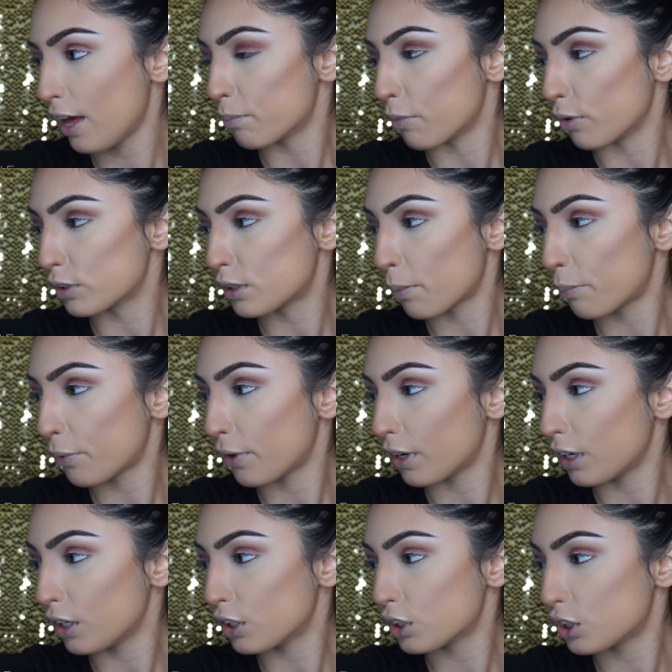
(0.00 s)
the most
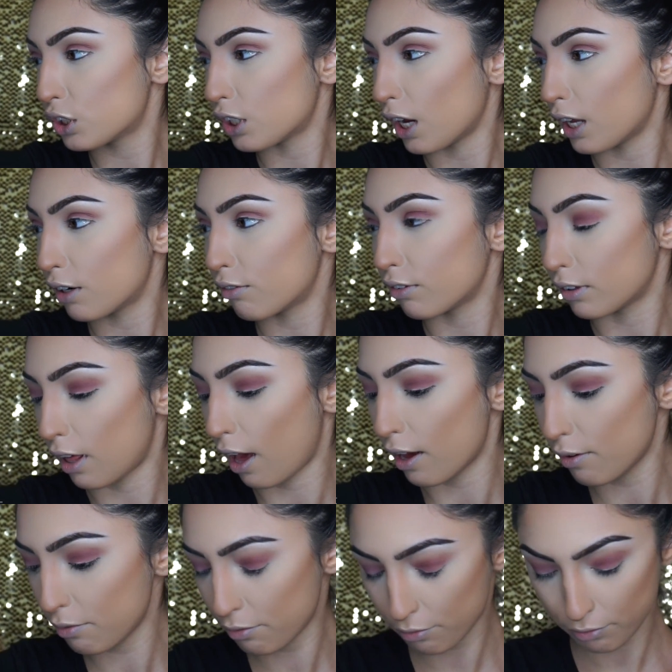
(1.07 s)
prettiest shade of
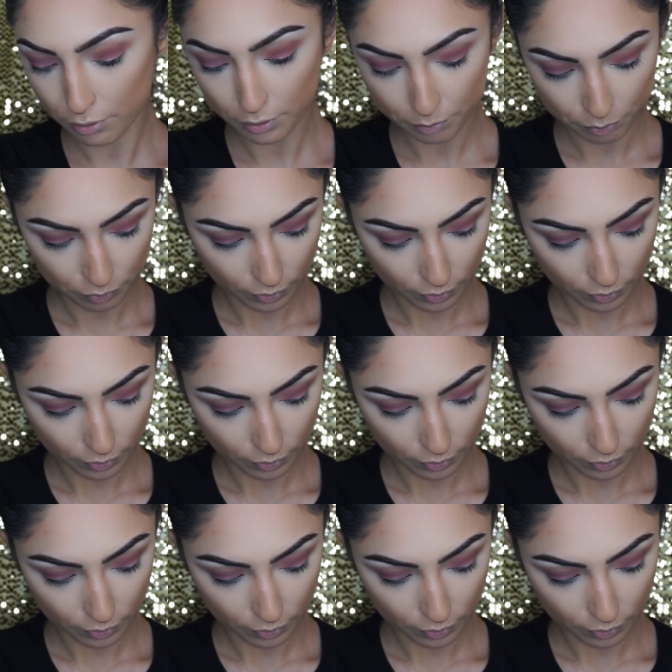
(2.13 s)
life,